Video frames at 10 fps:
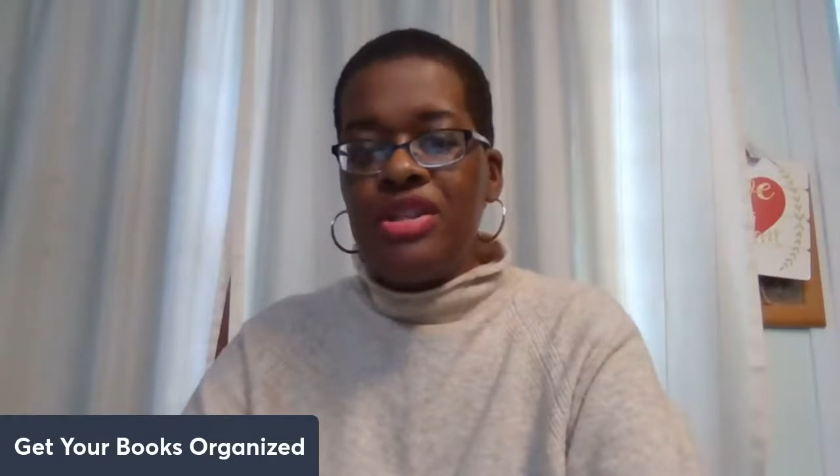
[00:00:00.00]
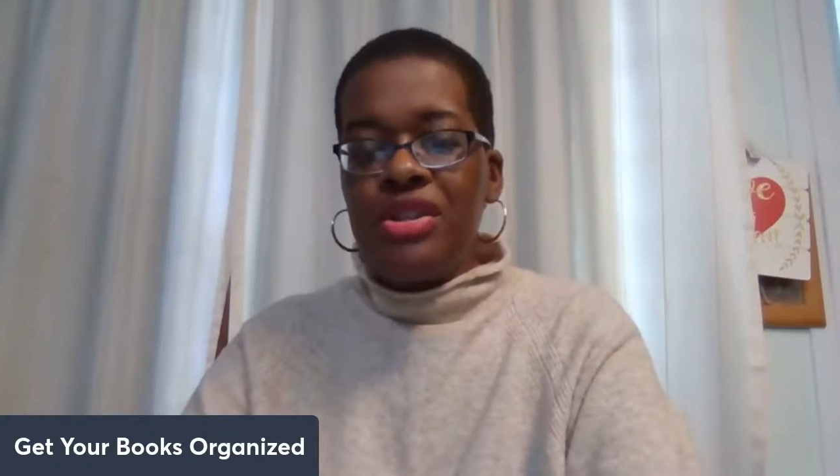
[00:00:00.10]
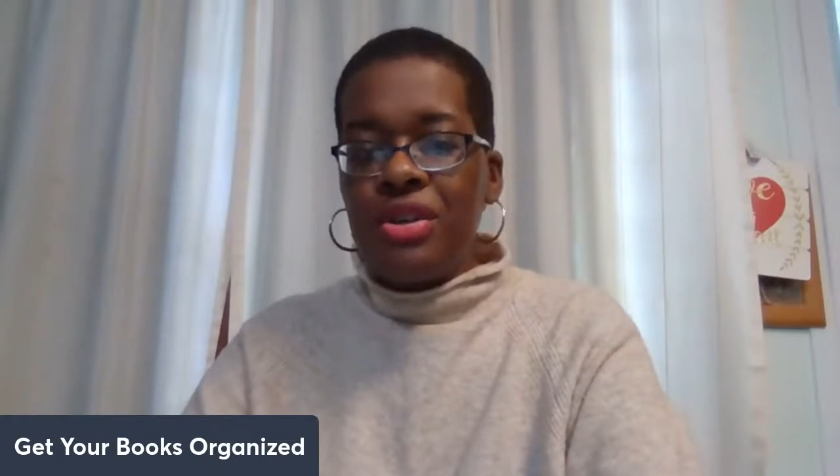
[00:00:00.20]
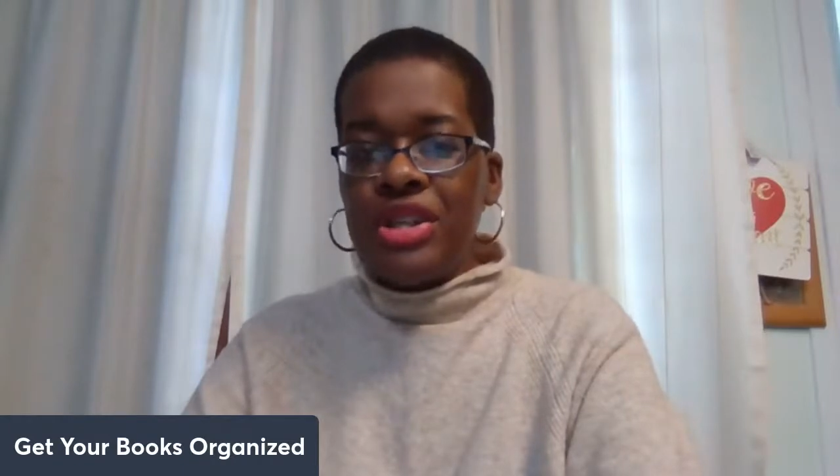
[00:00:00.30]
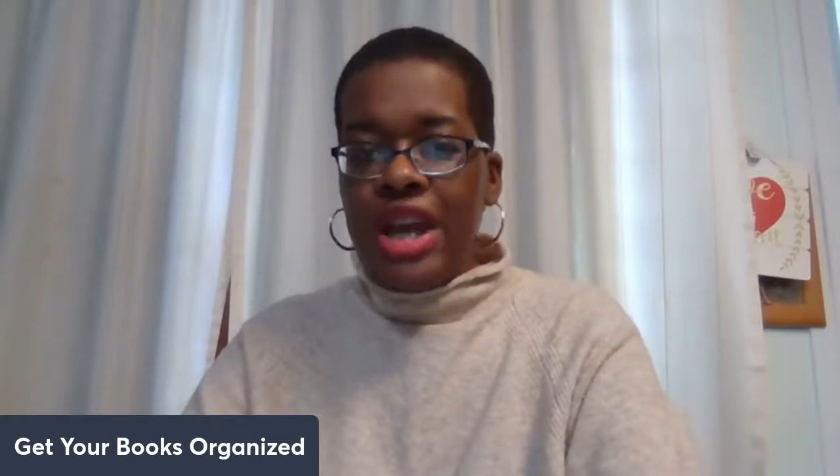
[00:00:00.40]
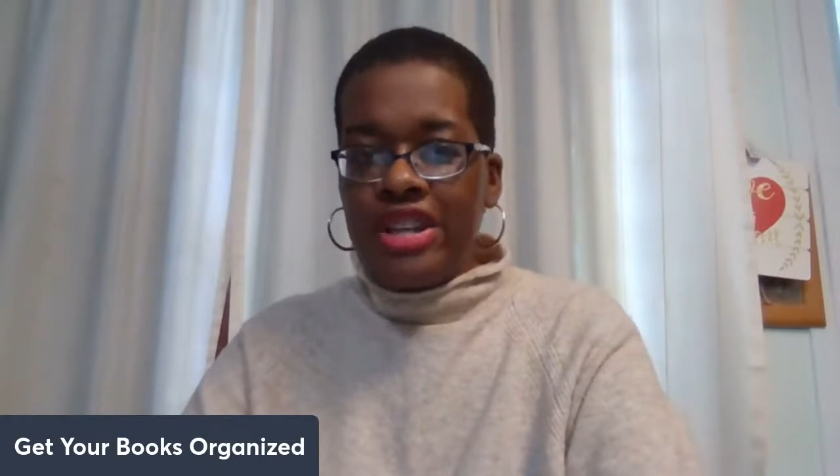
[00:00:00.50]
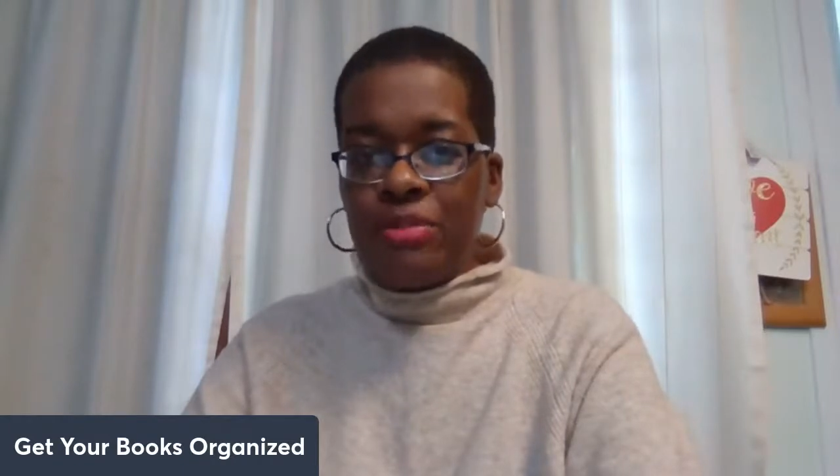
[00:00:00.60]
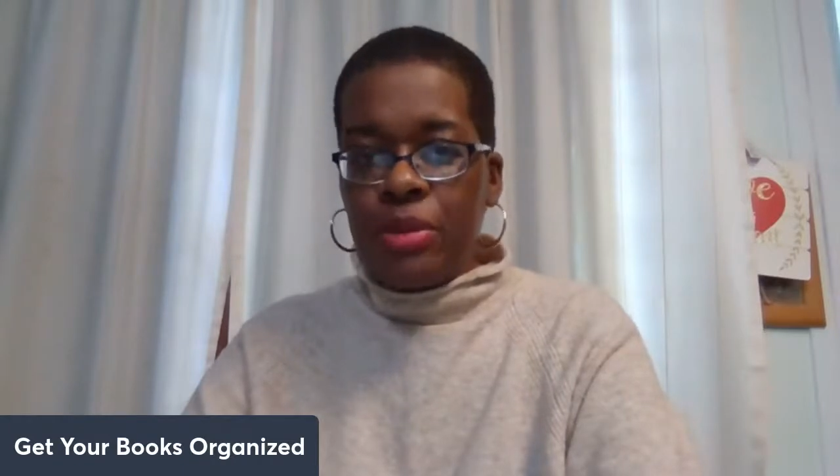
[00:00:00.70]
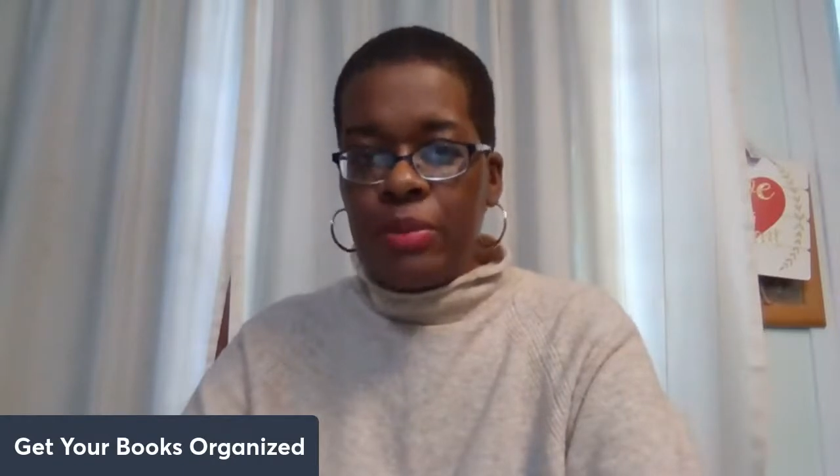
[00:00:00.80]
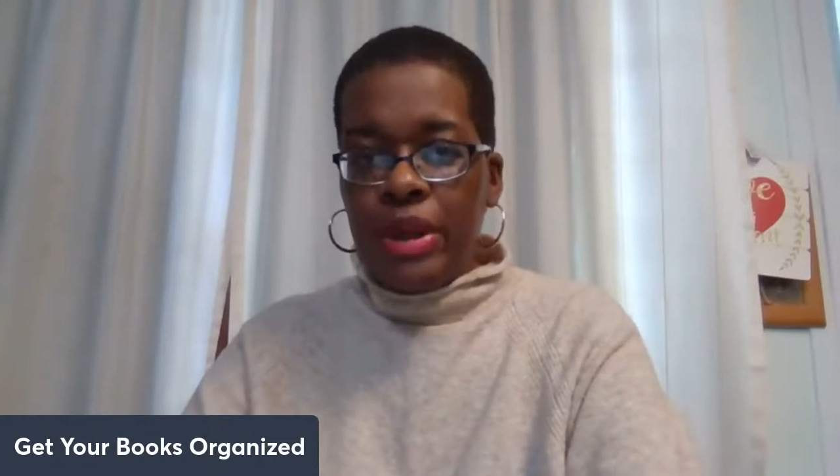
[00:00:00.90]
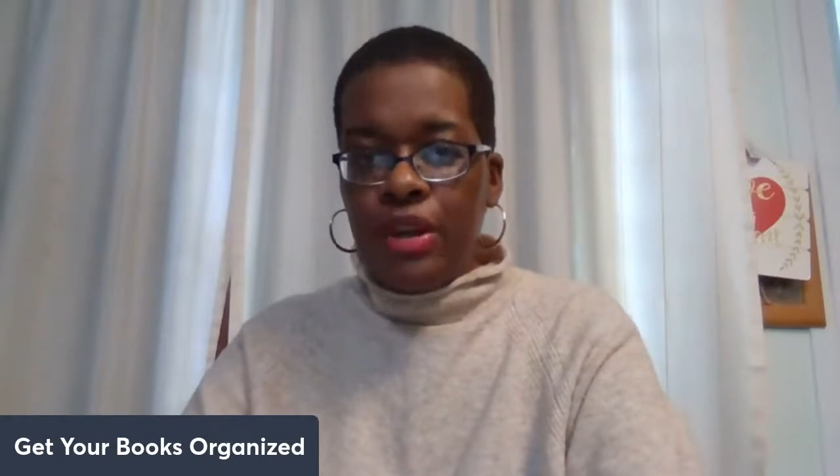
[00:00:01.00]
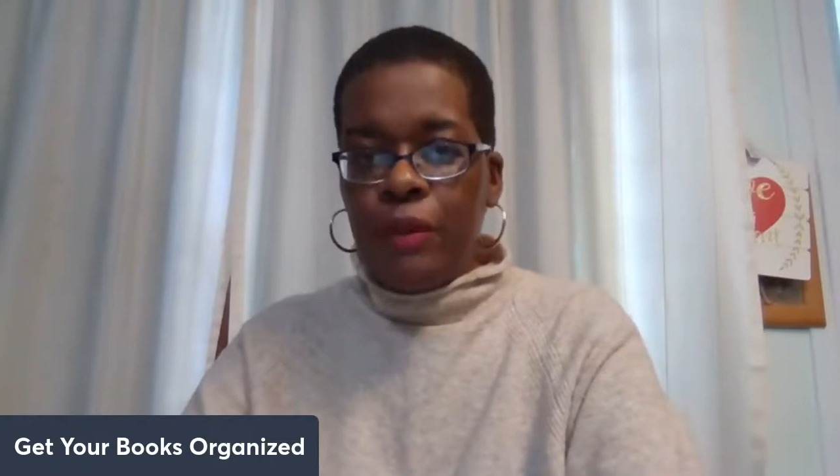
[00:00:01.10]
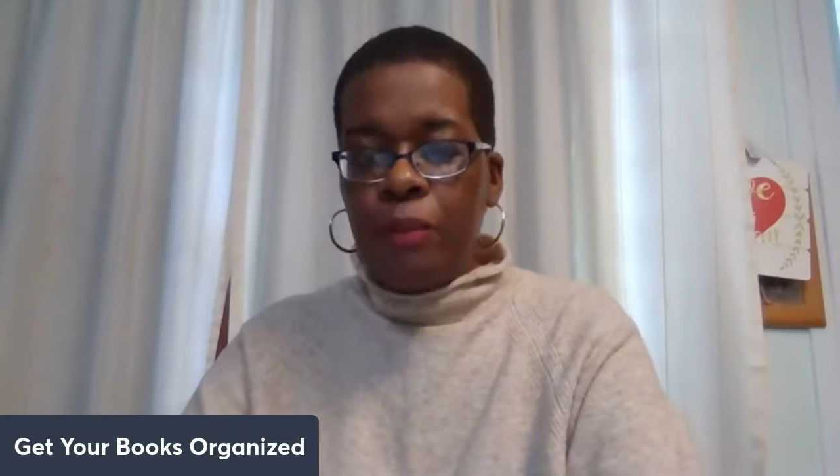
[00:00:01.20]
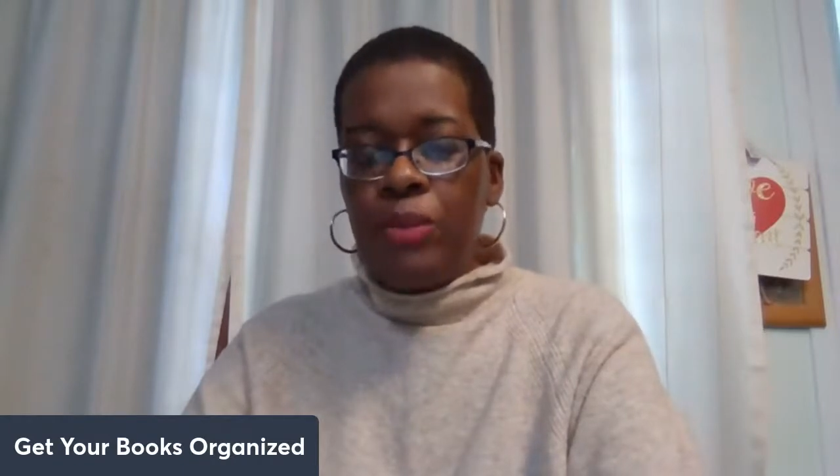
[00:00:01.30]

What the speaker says: to your tax preparer.